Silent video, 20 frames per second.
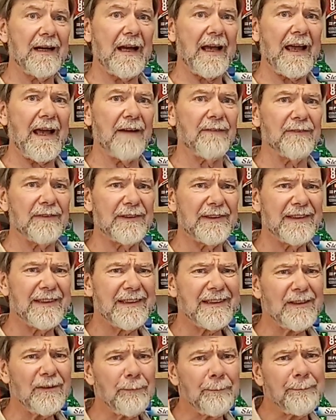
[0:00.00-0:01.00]
have a
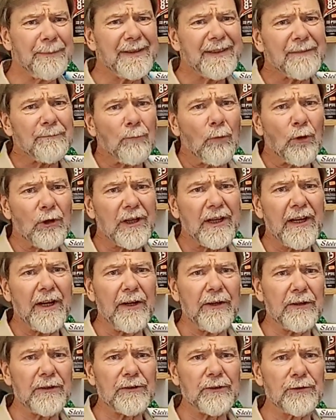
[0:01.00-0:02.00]
little bit more
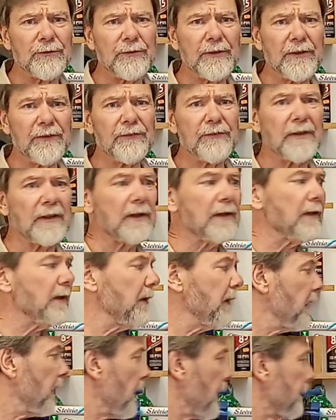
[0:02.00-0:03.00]
characteristic
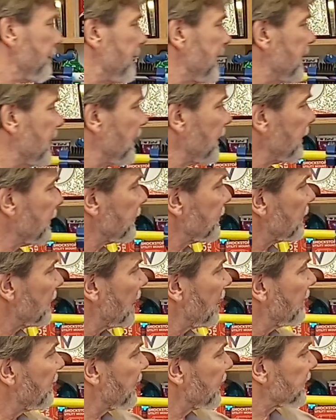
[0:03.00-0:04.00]
because
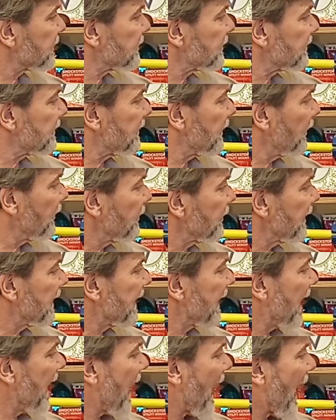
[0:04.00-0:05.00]
of the
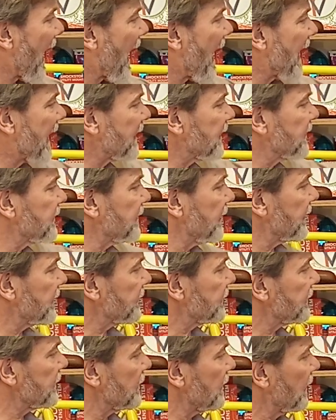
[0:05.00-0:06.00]
steering
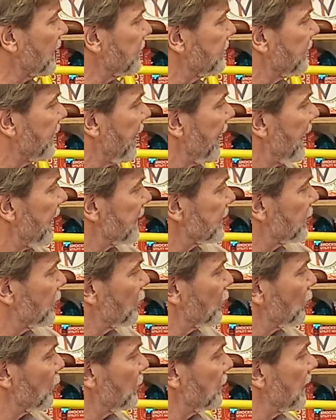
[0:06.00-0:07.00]
axis of the head
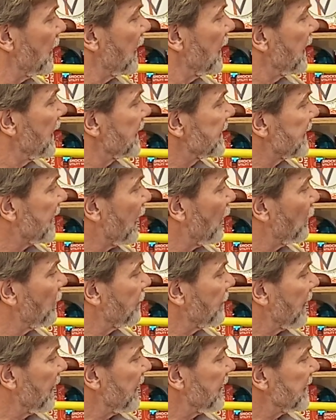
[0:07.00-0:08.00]
tube.
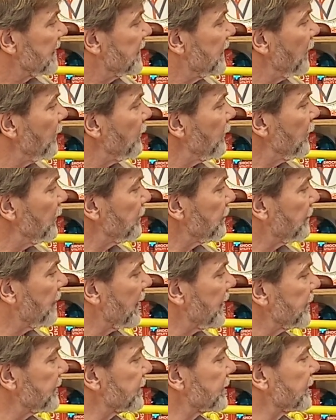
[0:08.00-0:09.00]
Now, different
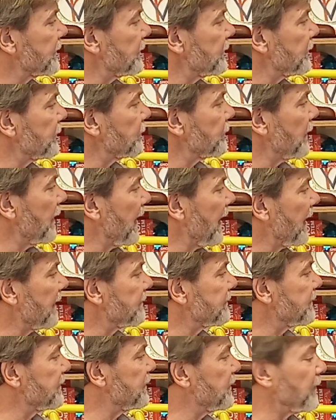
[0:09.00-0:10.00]
bicycles will
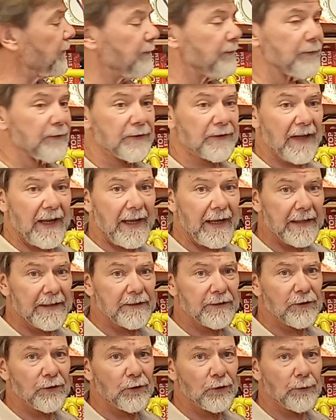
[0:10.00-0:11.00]
have different
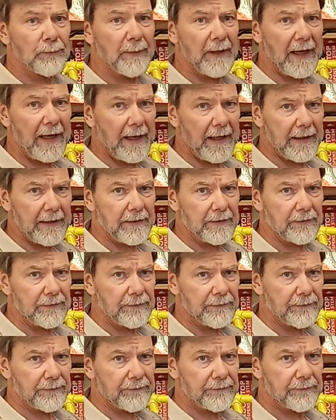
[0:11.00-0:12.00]
head tube
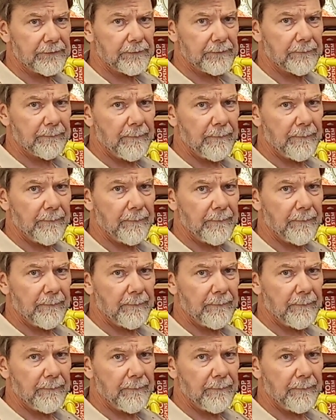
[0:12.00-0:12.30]
angles,